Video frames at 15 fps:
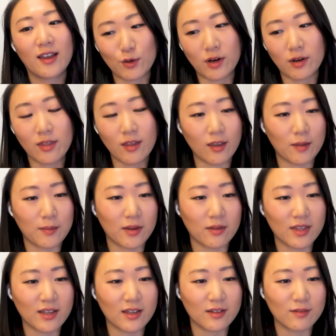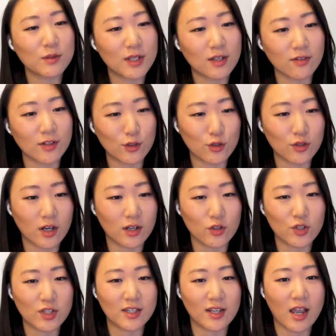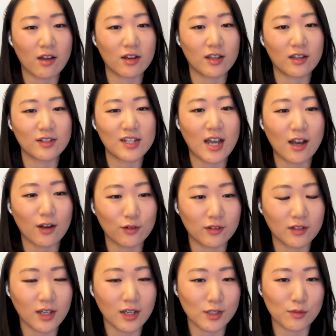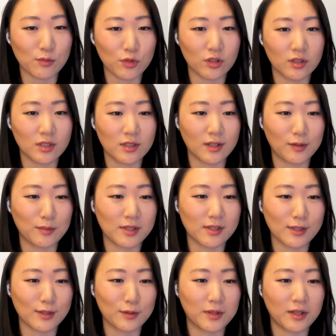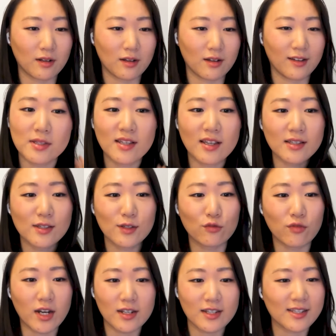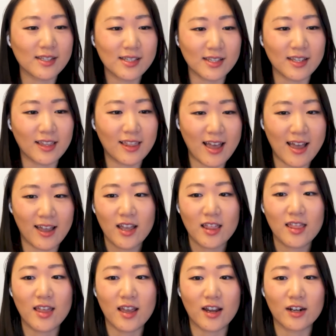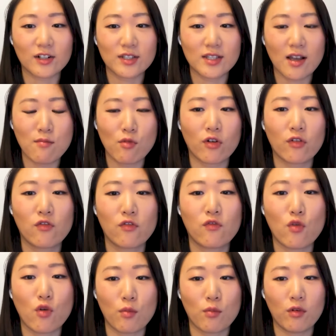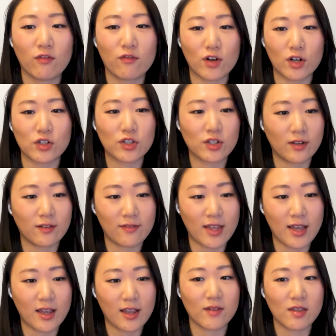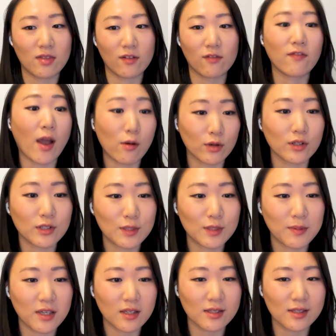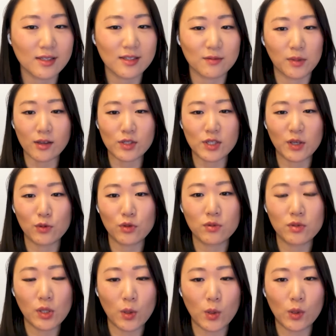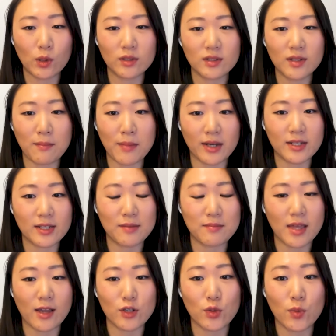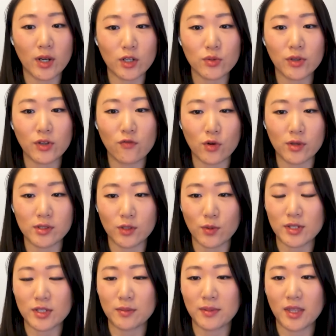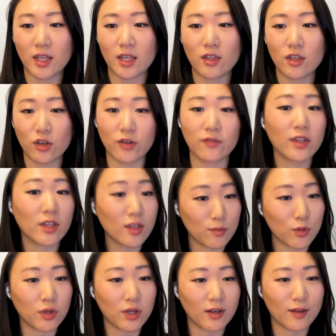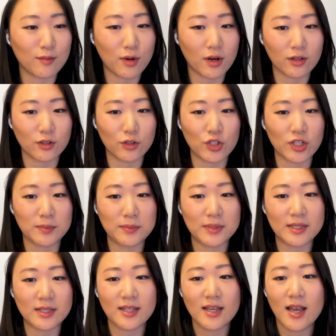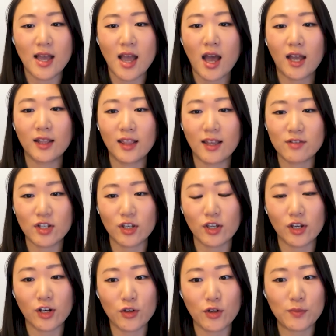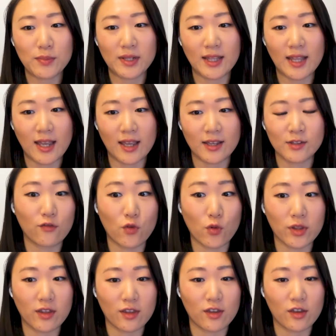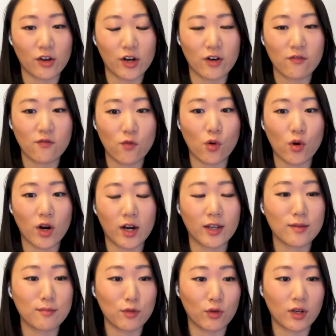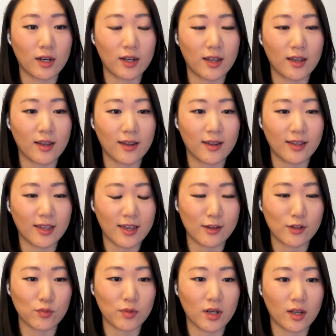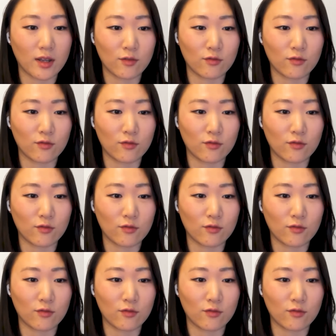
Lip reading: are thinking about the different strategies and how to tackle customer segments and whatnot. So it's great to see that there's a more formal version of that in the founder space. So you told my team that 2024 is going to be the year of the community and partnerships. I'd love to hear your plans for the year for community engagement and